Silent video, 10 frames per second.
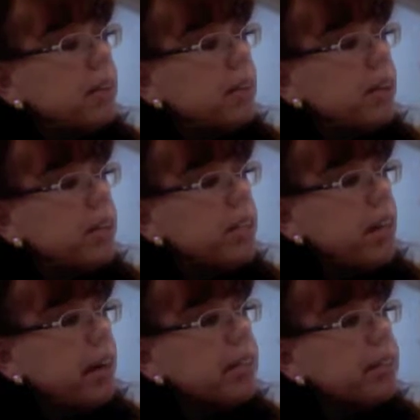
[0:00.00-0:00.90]
literary
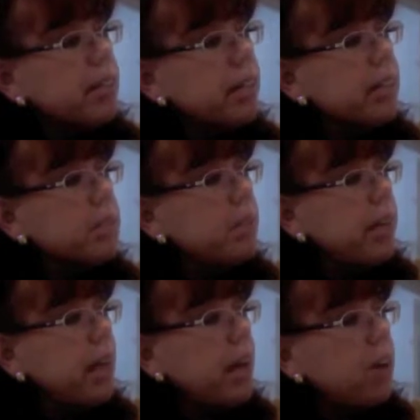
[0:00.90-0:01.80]
text and
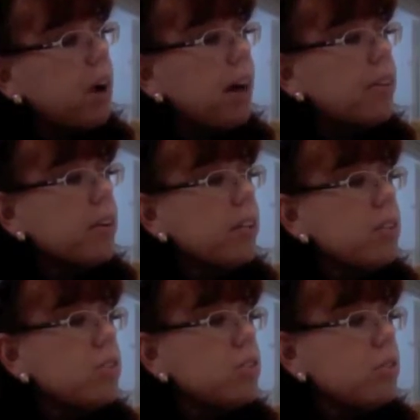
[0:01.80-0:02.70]
explain how the author
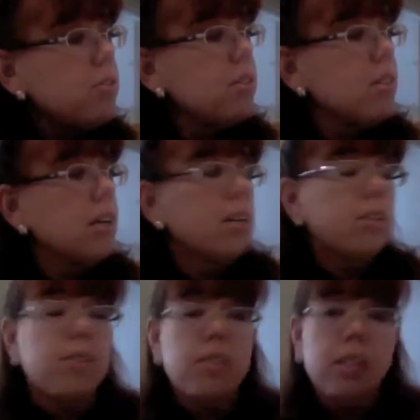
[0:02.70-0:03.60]
introduces
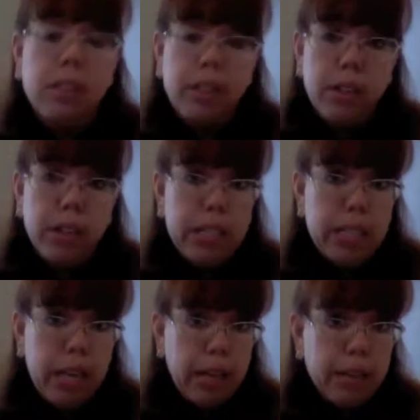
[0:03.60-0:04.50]
characters in a literary
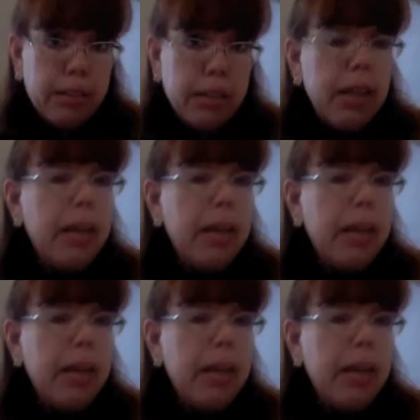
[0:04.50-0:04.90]
text.